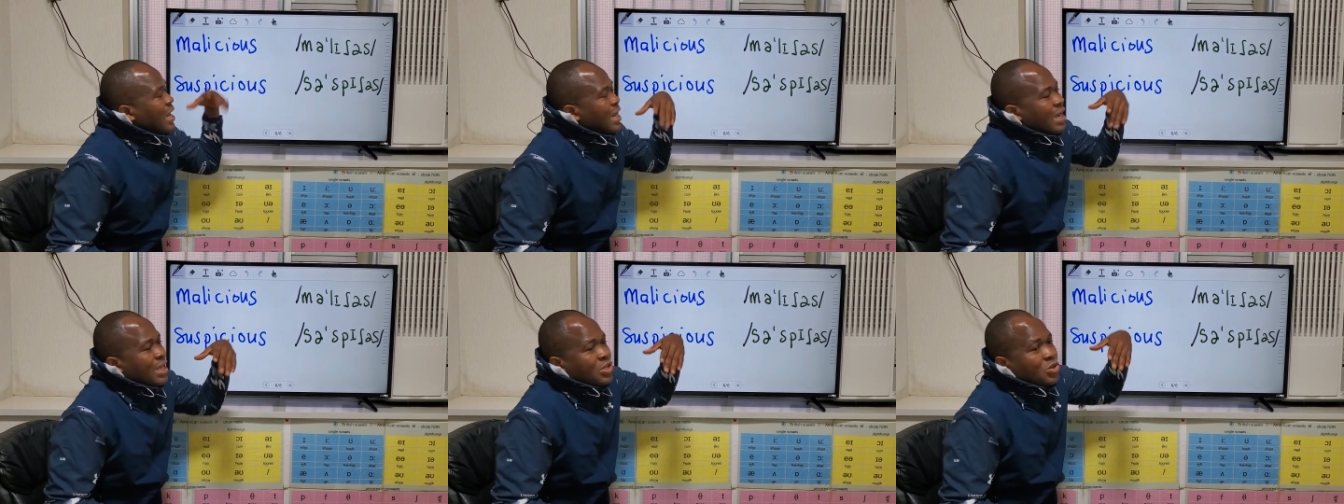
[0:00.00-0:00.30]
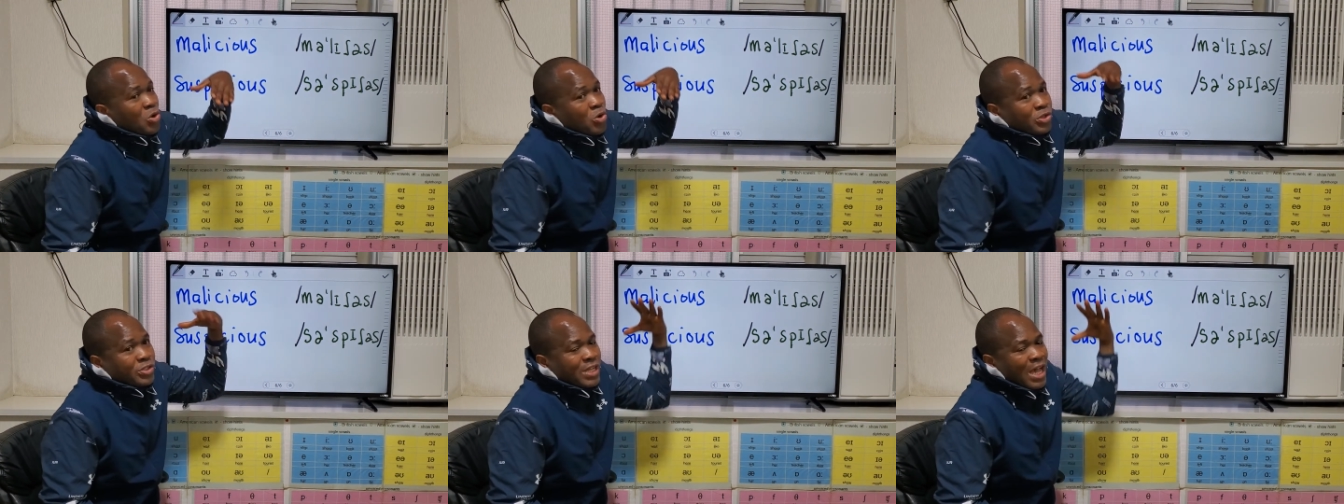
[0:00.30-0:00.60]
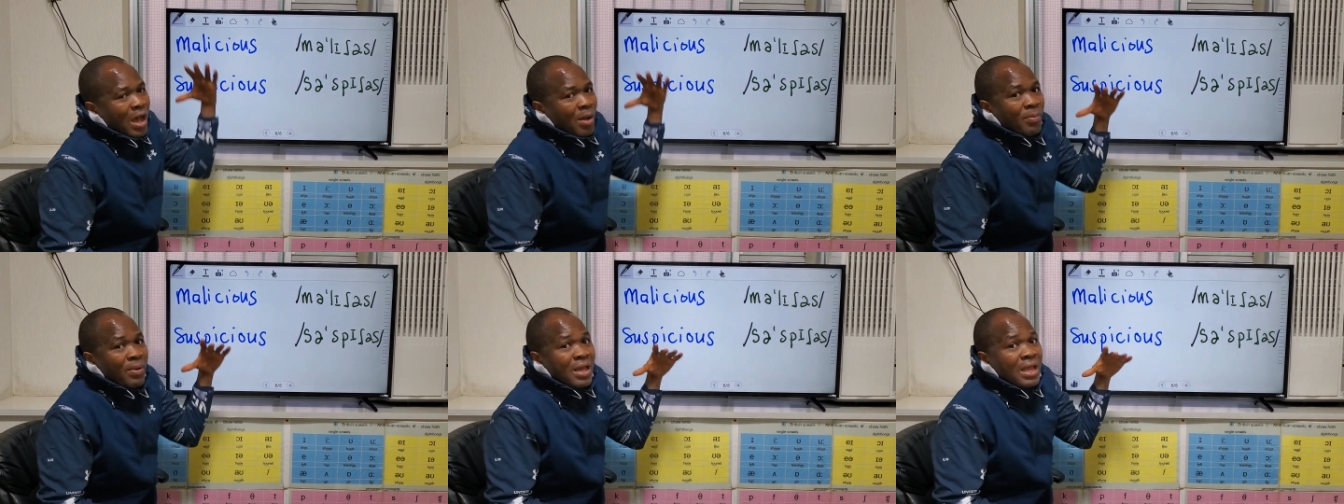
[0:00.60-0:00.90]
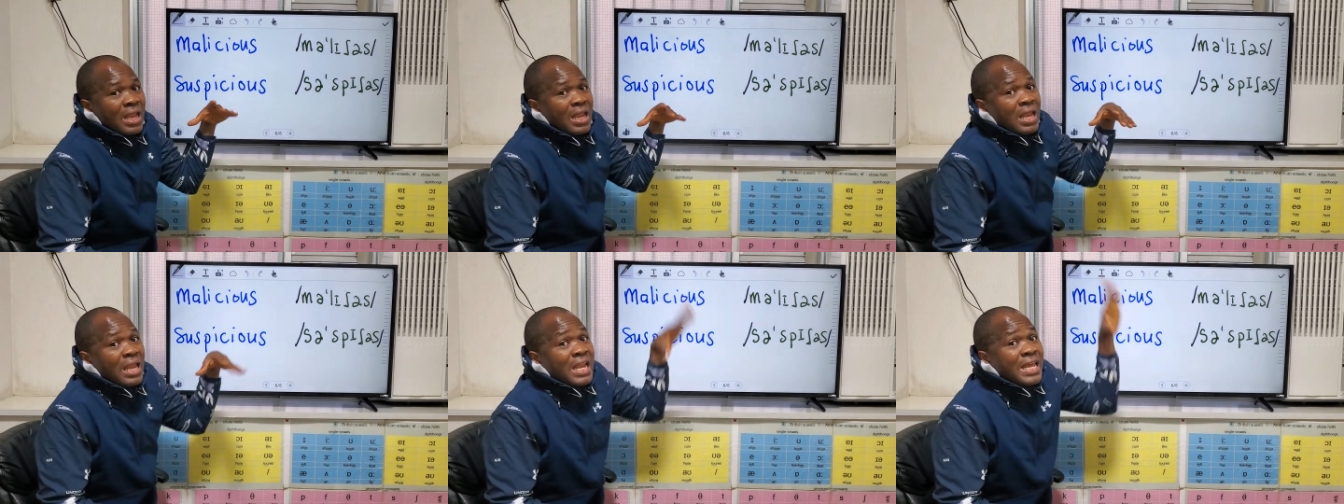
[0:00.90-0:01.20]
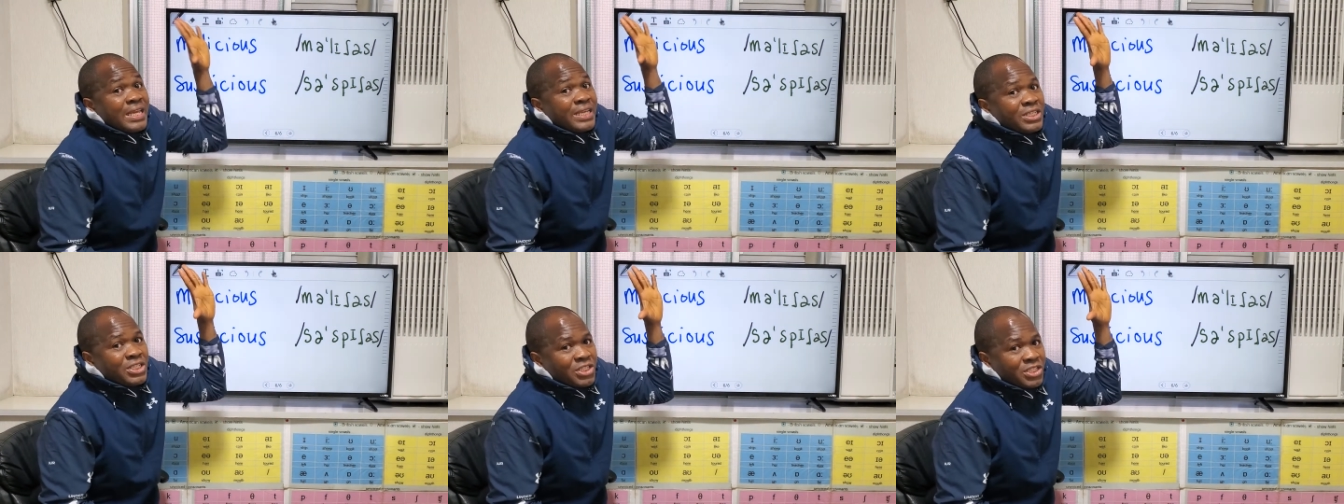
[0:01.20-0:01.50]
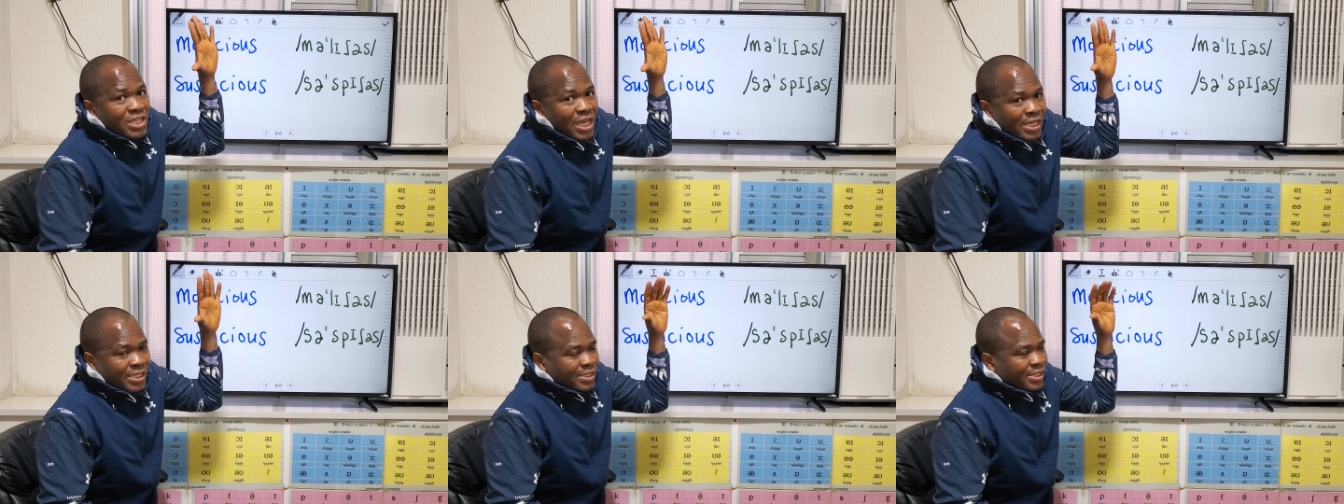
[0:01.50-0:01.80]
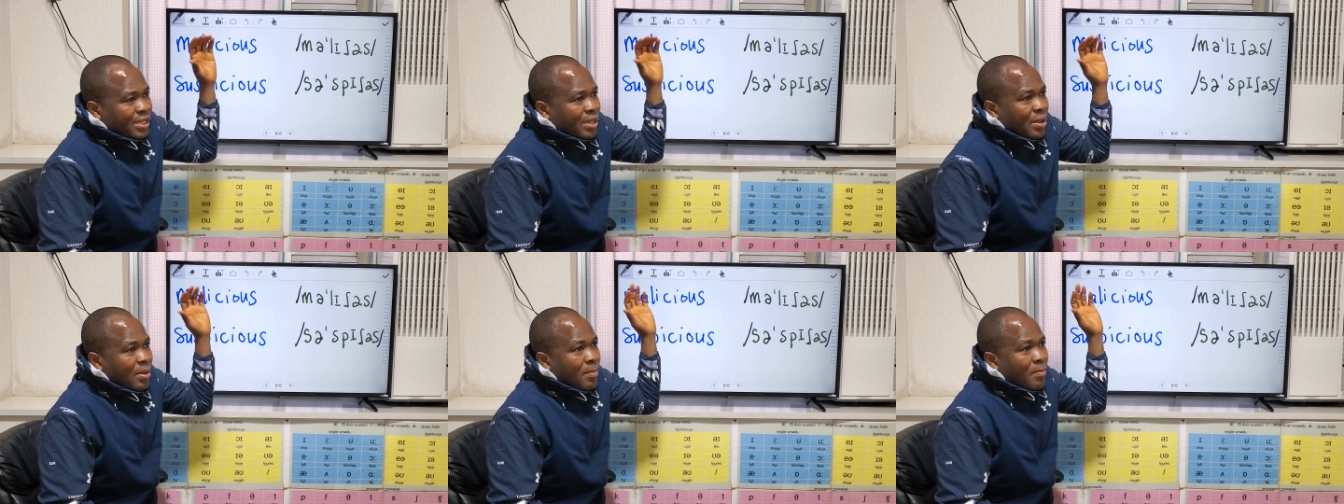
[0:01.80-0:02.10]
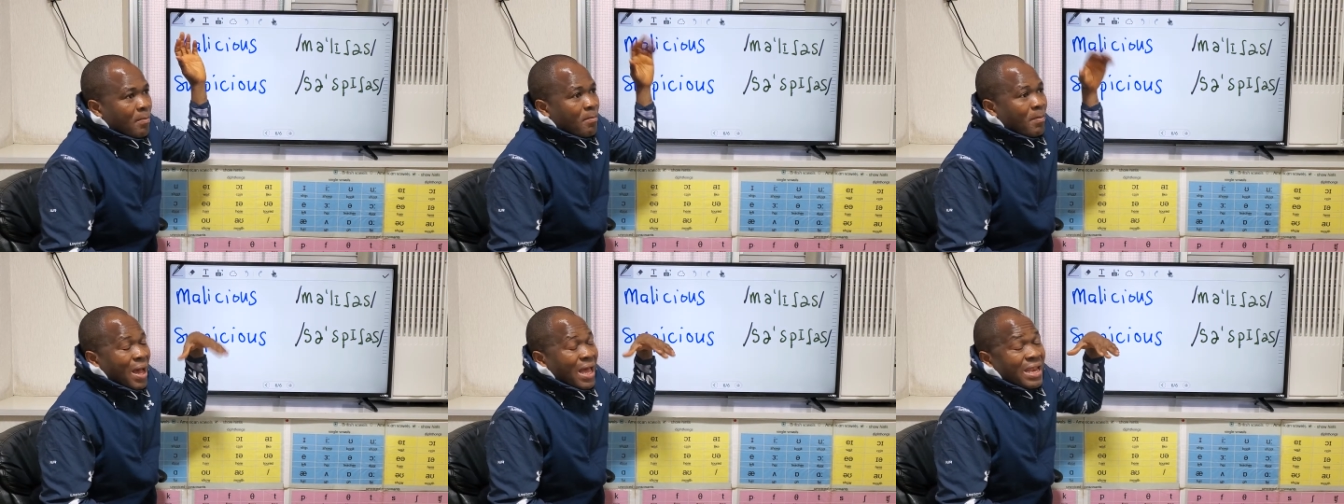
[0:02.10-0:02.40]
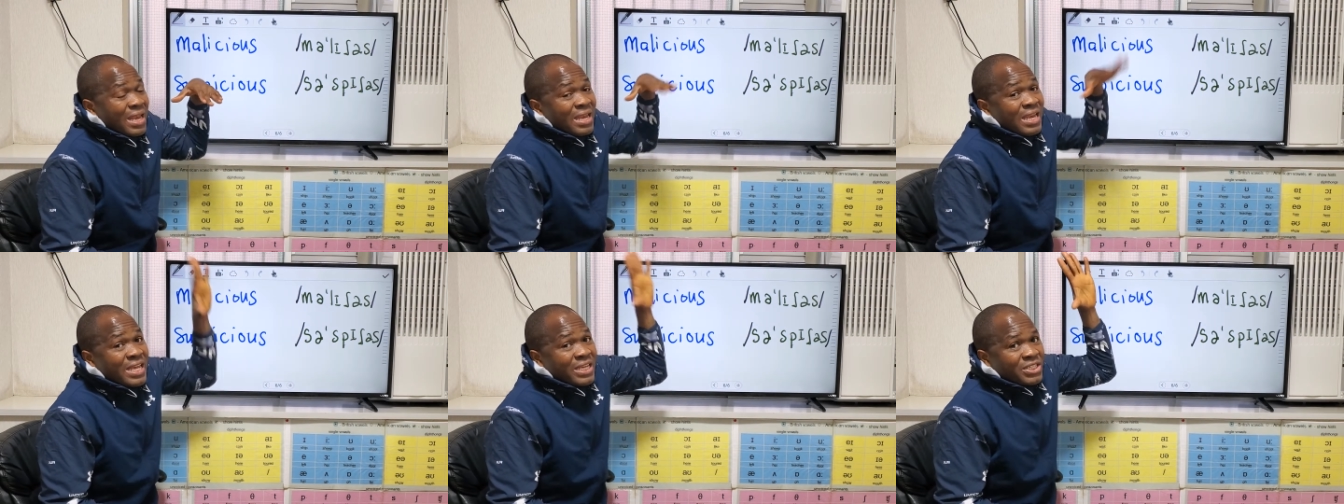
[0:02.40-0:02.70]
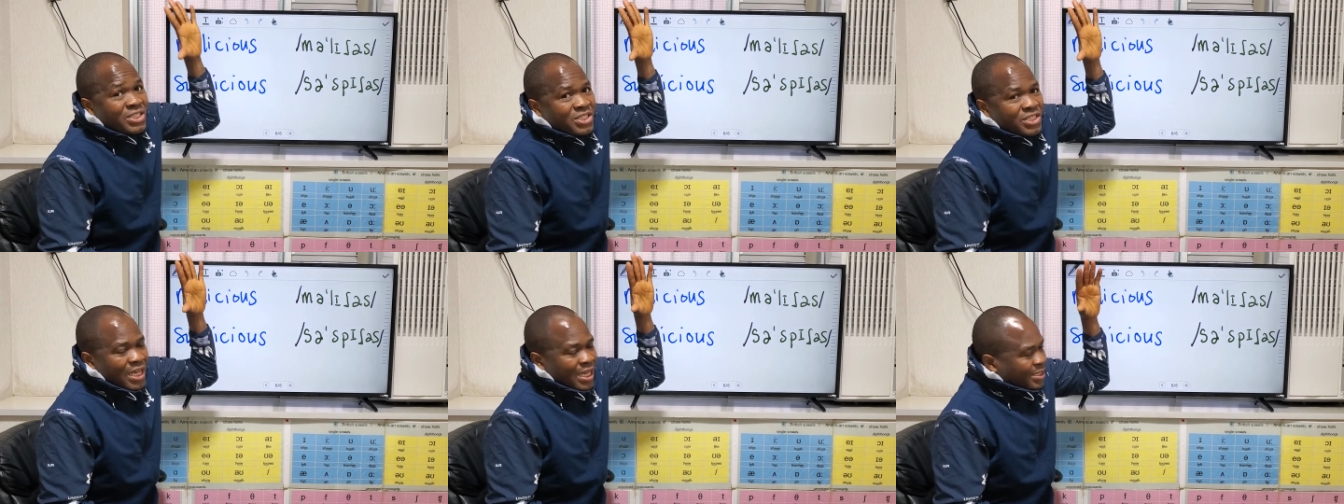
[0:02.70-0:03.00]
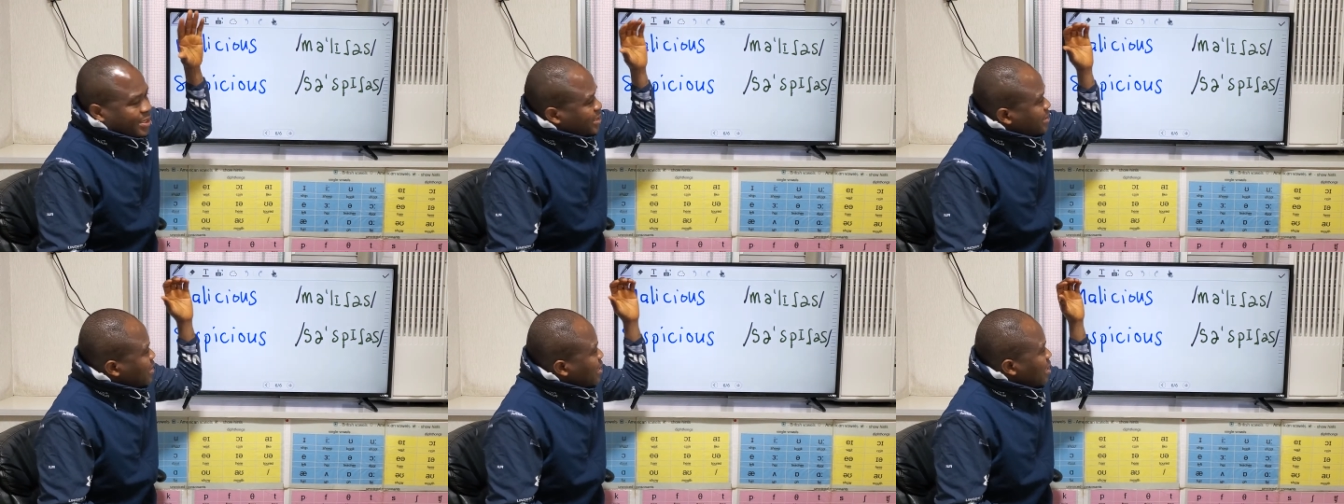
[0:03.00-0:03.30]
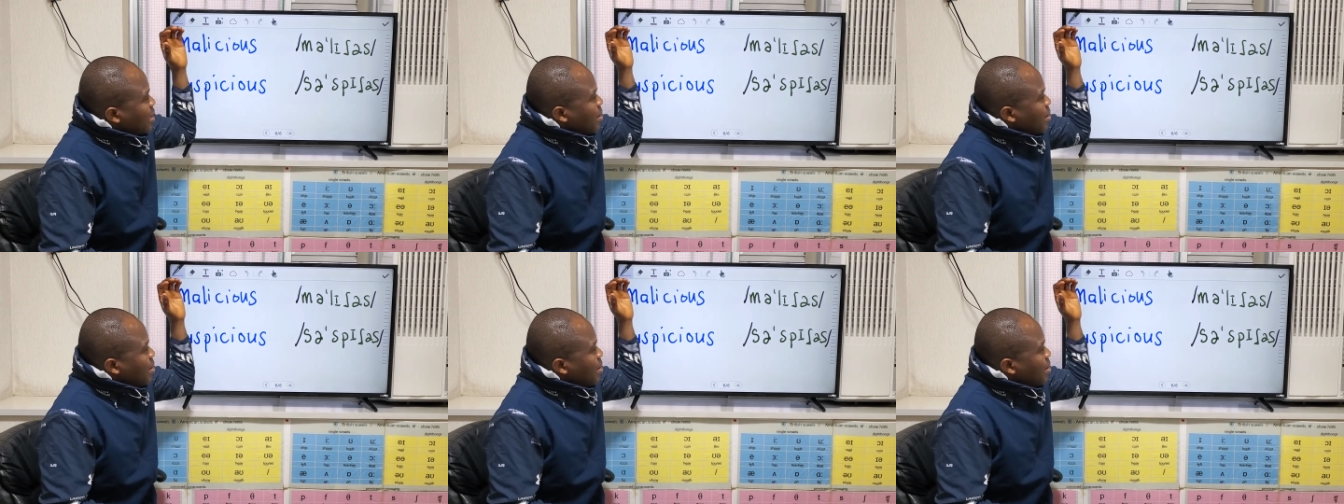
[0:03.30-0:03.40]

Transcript: it goes up. Malicious, malicious,